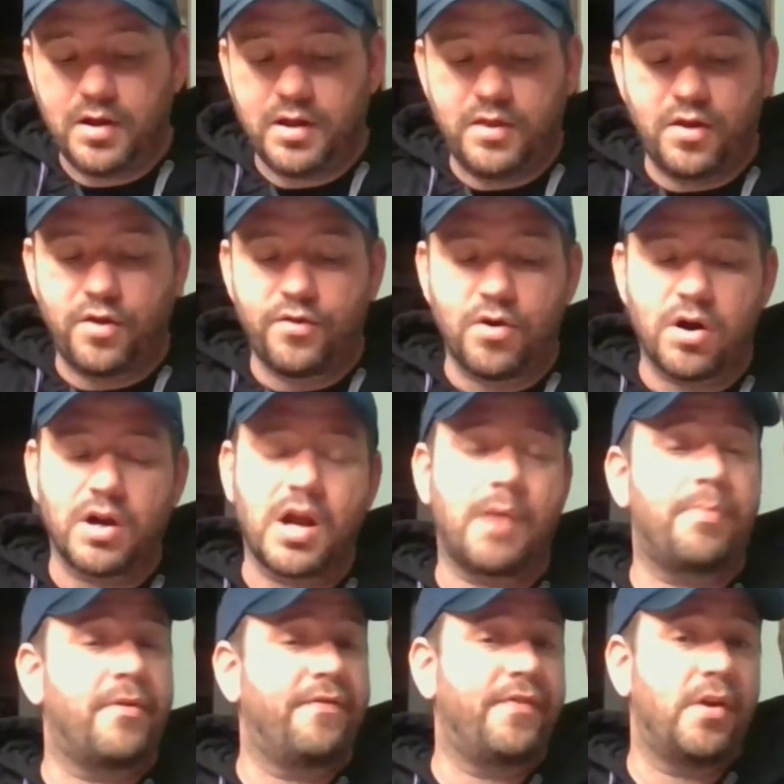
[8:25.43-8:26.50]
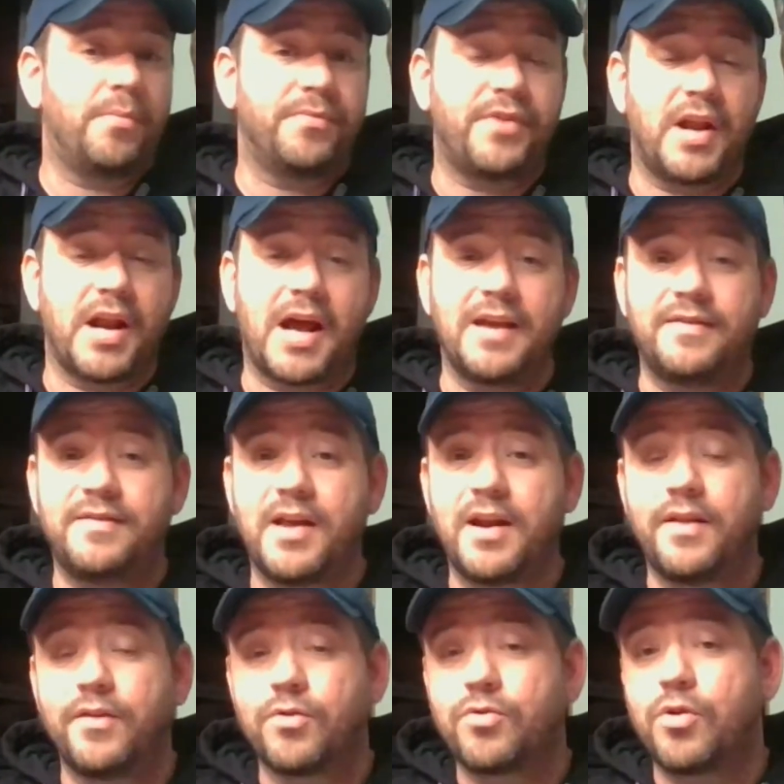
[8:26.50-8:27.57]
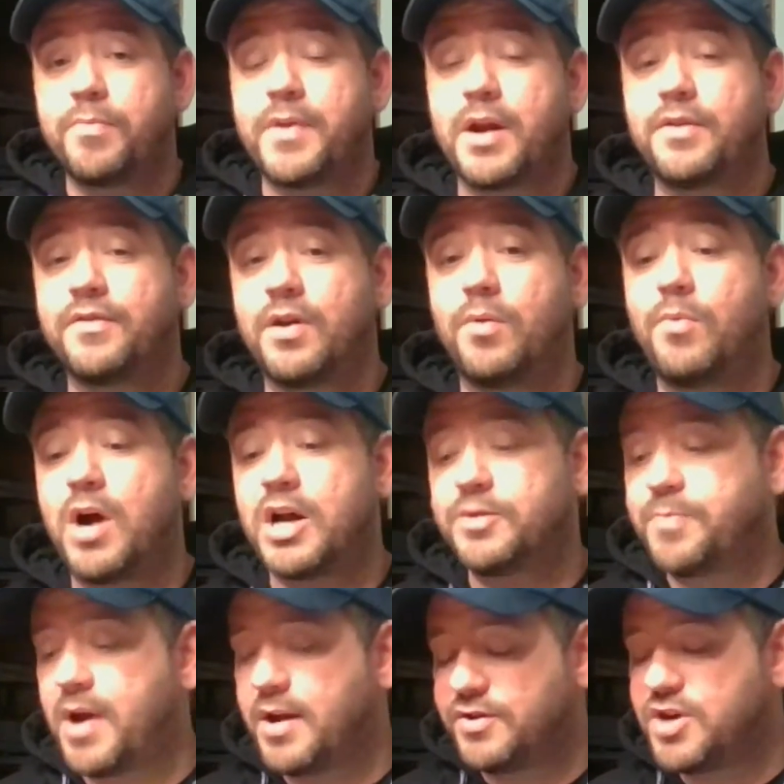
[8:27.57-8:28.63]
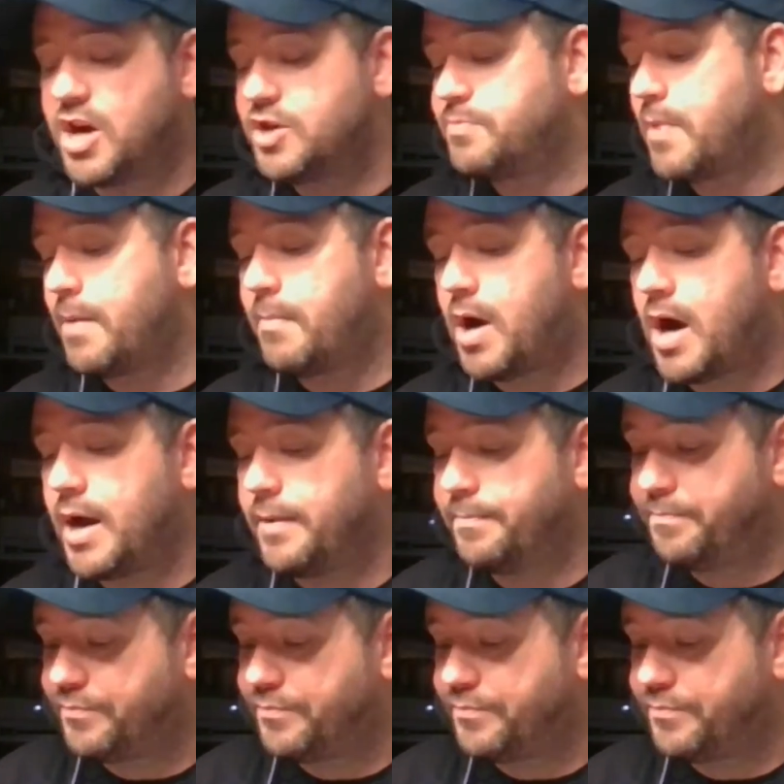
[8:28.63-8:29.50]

there, there are a couple films that I said in the group that I was going to watch, but I changed my mind.